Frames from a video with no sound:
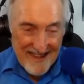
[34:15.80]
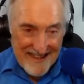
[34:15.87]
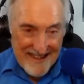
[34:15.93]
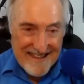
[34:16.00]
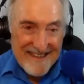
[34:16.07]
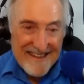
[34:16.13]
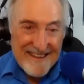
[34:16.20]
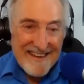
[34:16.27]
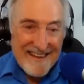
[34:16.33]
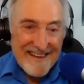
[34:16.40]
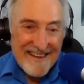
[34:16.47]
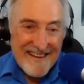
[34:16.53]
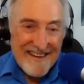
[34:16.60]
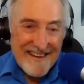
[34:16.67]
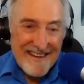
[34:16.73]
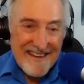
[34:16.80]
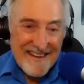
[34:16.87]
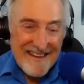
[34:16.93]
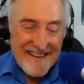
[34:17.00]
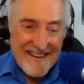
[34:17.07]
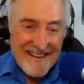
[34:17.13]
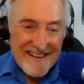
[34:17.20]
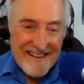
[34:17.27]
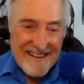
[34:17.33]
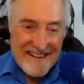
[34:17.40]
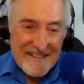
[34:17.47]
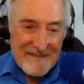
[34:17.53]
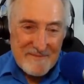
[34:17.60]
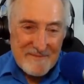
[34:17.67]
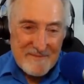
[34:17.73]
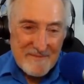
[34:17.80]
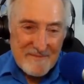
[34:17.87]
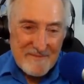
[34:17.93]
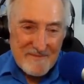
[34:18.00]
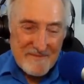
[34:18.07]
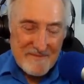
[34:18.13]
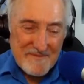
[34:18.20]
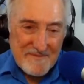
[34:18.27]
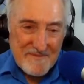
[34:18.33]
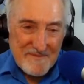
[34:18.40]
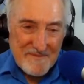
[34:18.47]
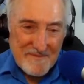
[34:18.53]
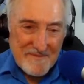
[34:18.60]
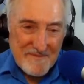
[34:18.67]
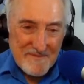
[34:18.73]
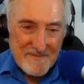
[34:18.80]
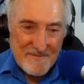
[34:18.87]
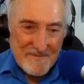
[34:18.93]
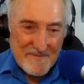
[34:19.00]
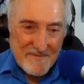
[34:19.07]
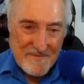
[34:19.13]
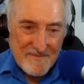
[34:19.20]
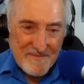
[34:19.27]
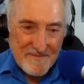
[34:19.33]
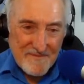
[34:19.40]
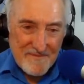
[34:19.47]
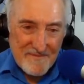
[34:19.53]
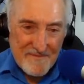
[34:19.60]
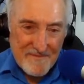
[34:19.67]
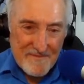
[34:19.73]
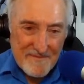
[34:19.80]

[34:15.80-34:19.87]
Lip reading: This person isn't speaking.